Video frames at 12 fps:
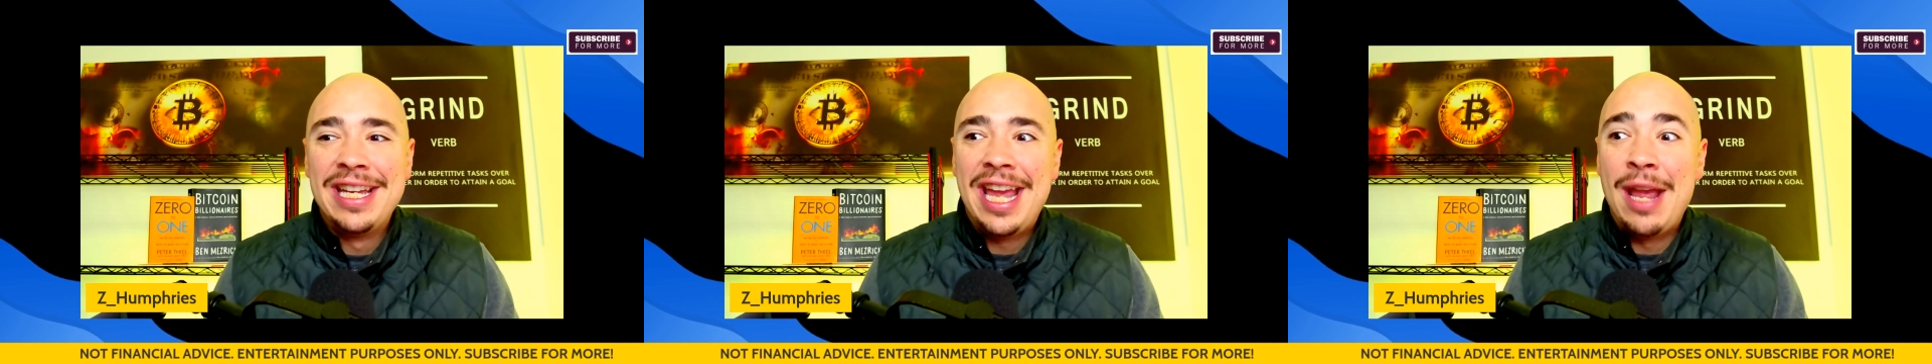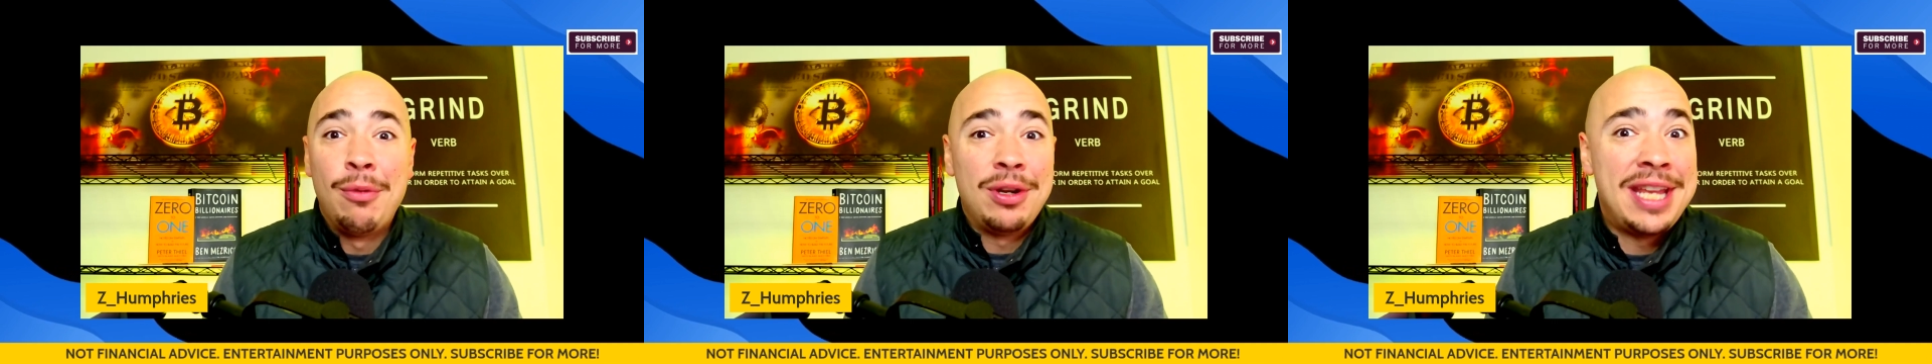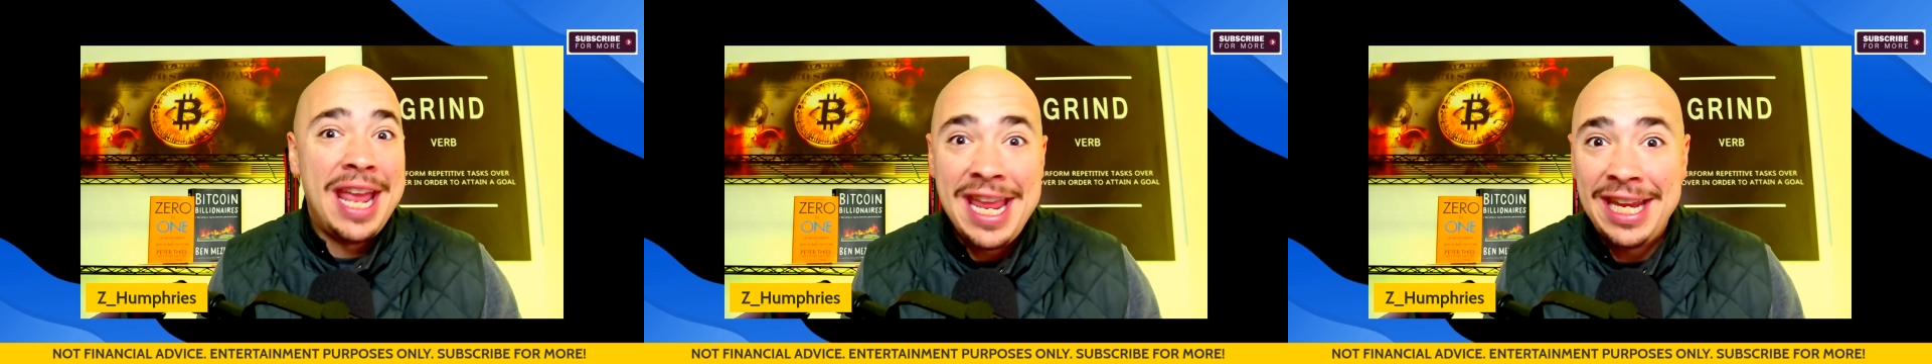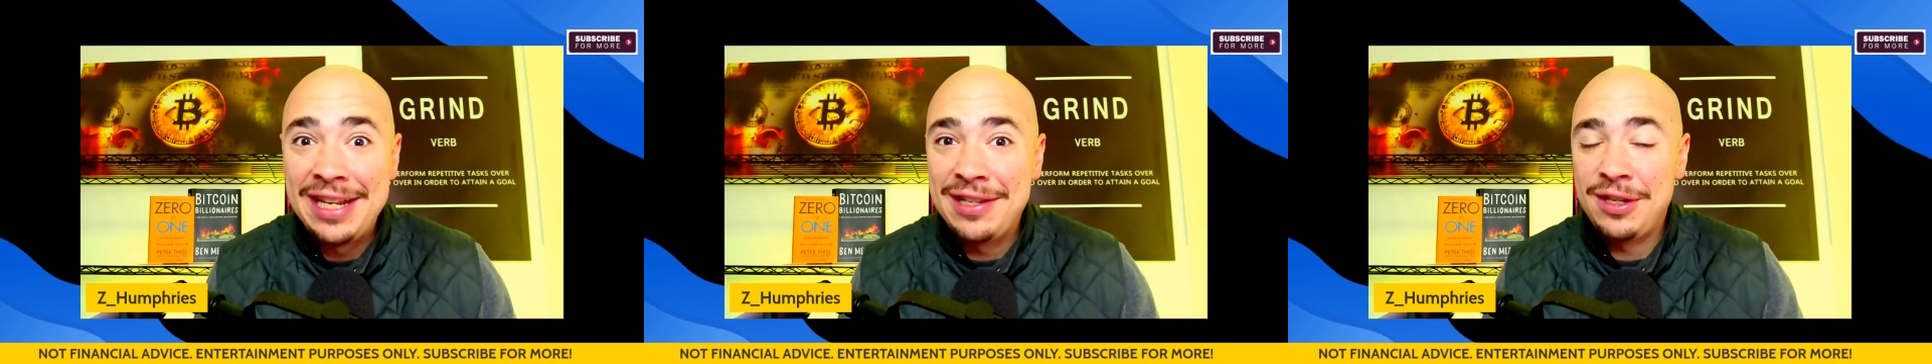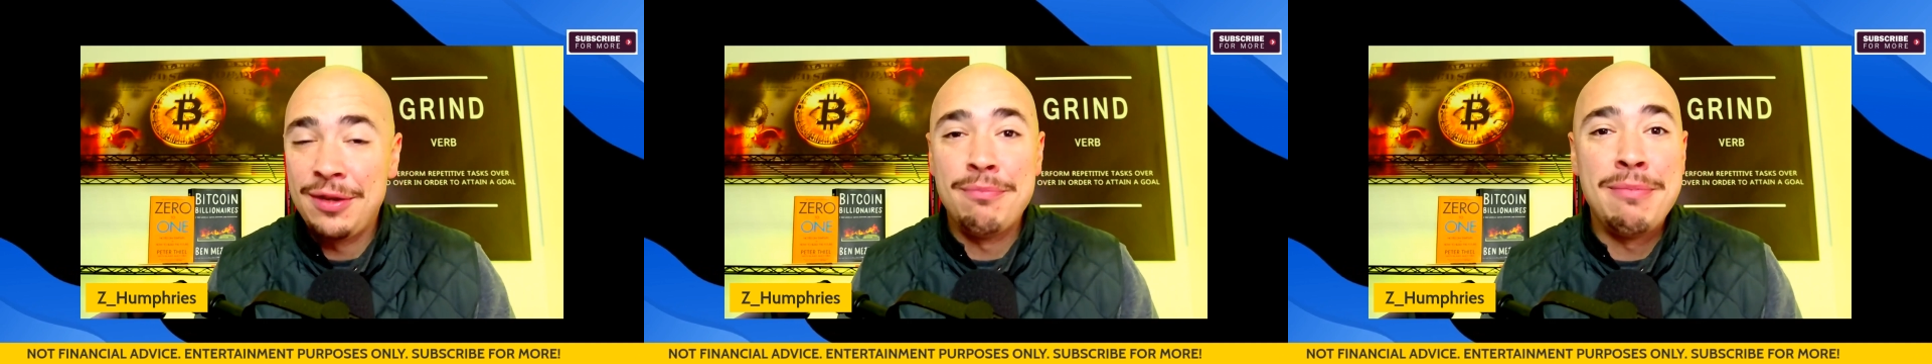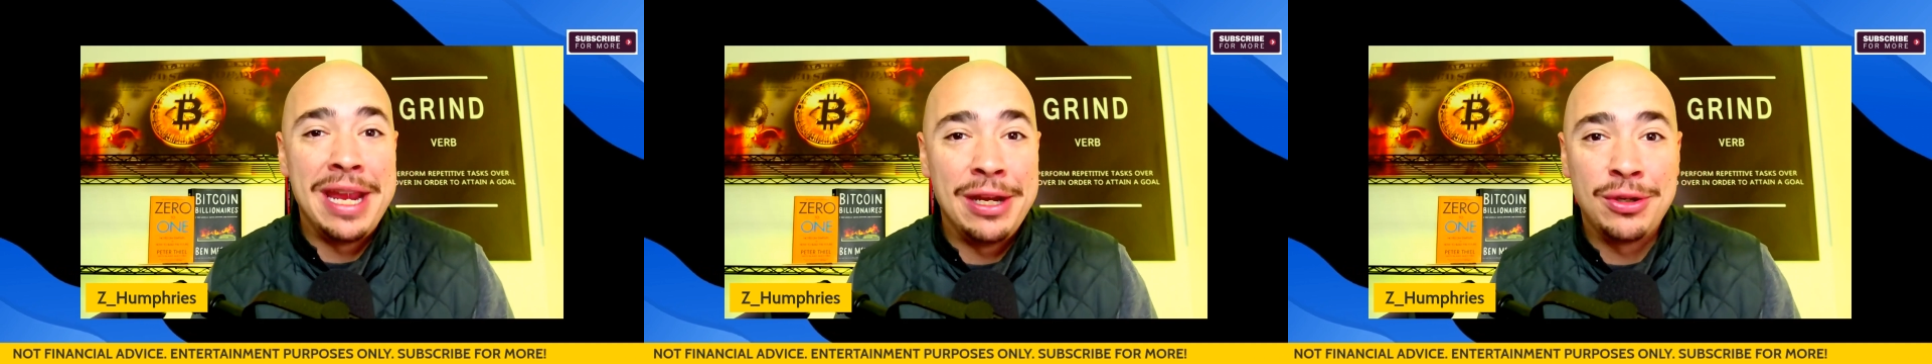and we're taking some
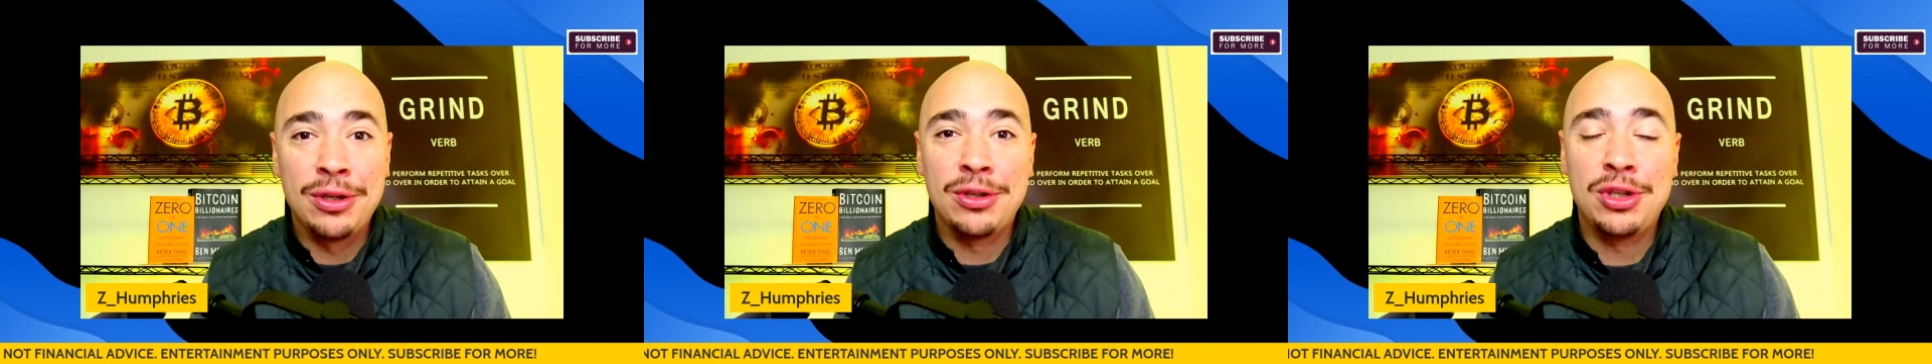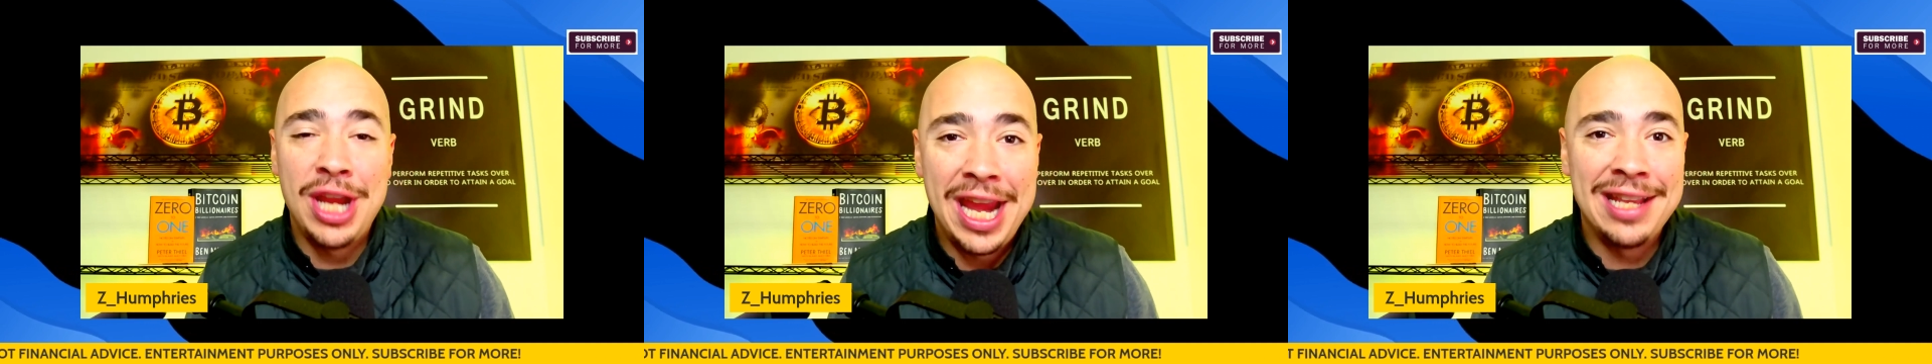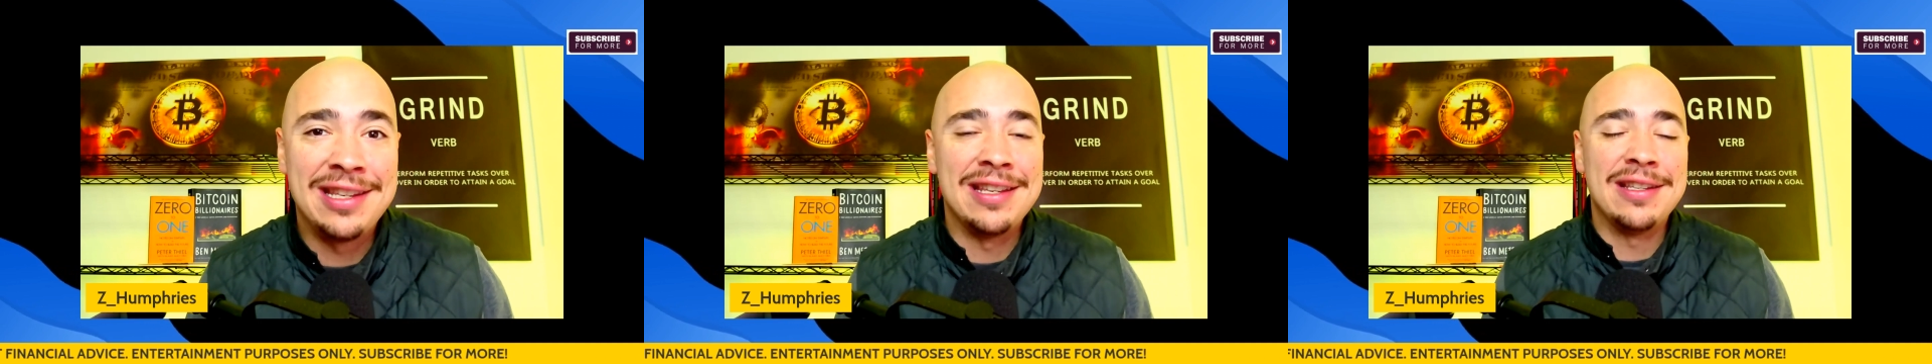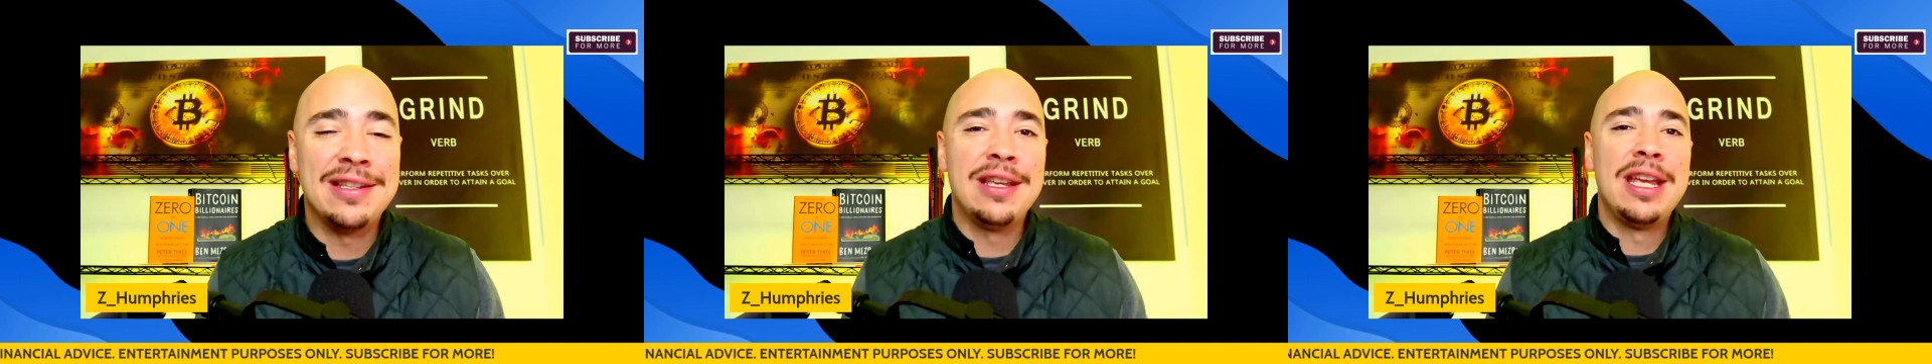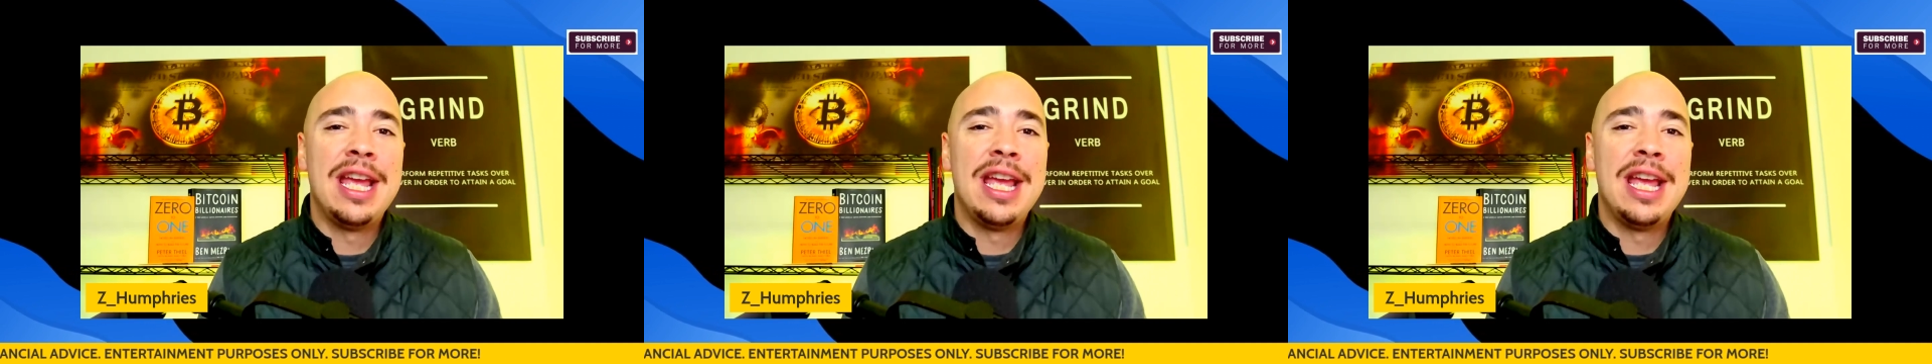major chances.